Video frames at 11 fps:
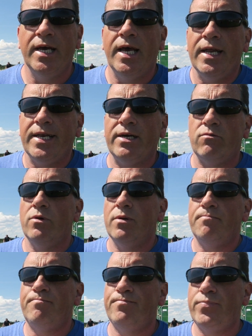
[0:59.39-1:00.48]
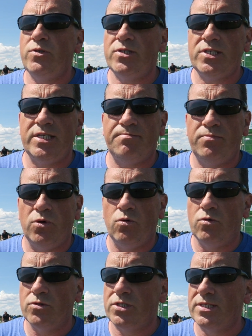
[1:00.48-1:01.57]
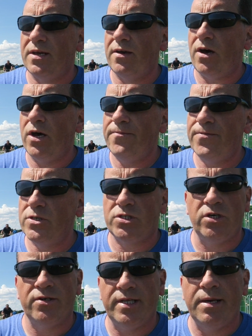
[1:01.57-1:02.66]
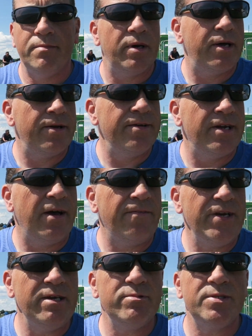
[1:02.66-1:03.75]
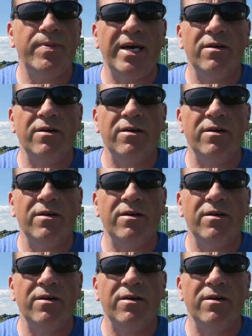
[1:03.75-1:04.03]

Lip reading: Now, boosted boards, I first heard of them in, I think it was about